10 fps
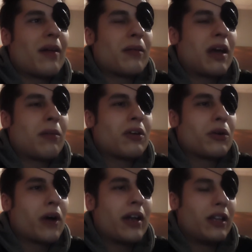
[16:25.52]
I, am
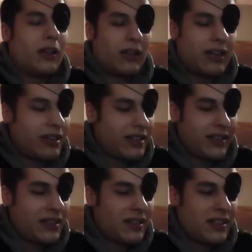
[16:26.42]
gonna cry a little.
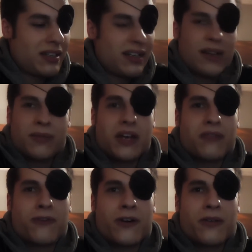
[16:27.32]

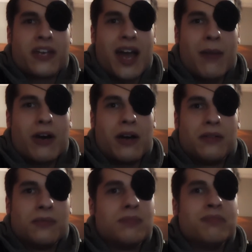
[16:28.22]
Not in front of the
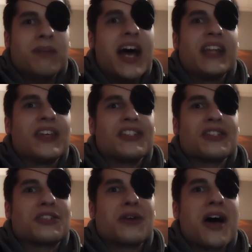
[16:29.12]
camera. Man
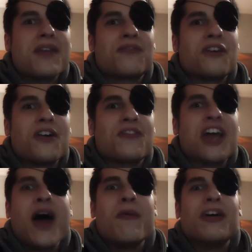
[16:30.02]
doesn't cry in front
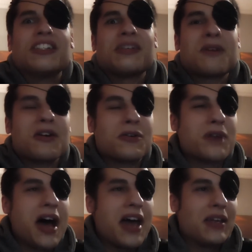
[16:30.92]
of cameras. I'm gonna
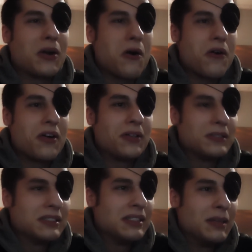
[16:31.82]
cry in the corner
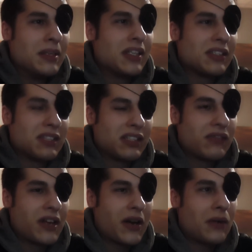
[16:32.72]
because of
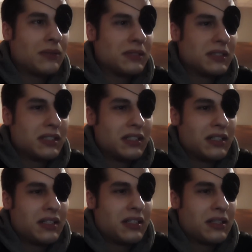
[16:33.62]
this video.
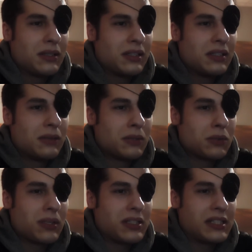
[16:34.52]
It
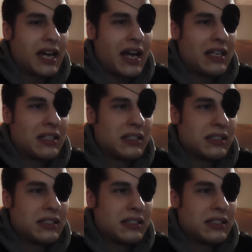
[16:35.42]
was really sad.